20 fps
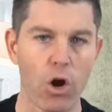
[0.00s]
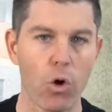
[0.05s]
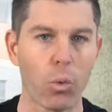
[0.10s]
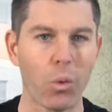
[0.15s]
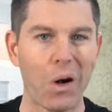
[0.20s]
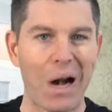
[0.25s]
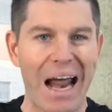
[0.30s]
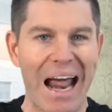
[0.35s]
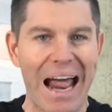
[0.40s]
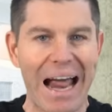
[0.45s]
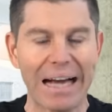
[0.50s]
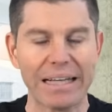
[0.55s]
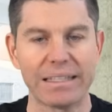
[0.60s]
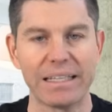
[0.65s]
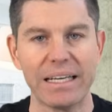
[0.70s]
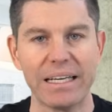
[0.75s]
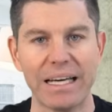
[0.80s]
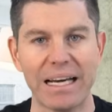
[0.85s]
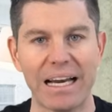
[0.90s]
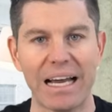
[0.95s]
we're
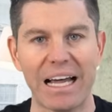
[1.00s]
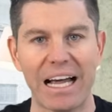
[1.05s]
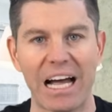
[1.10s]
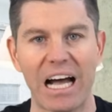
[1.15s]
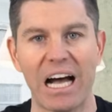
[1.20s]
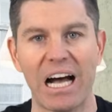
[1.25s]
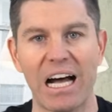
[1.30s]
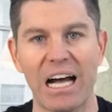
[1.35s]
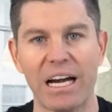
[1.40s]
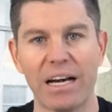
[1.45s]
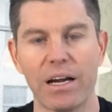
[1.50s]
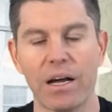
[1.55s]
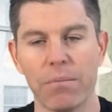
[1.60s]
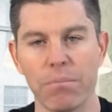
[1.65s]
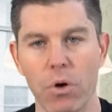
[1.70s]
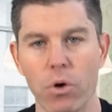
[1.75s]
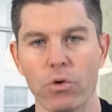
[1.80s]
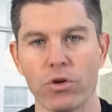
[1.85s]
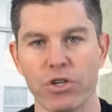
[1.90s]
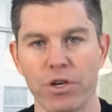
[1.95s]
acting on
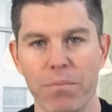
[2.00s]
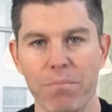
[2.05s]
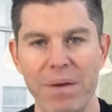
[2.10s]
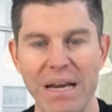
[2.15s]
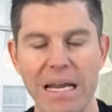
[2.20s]
emotion.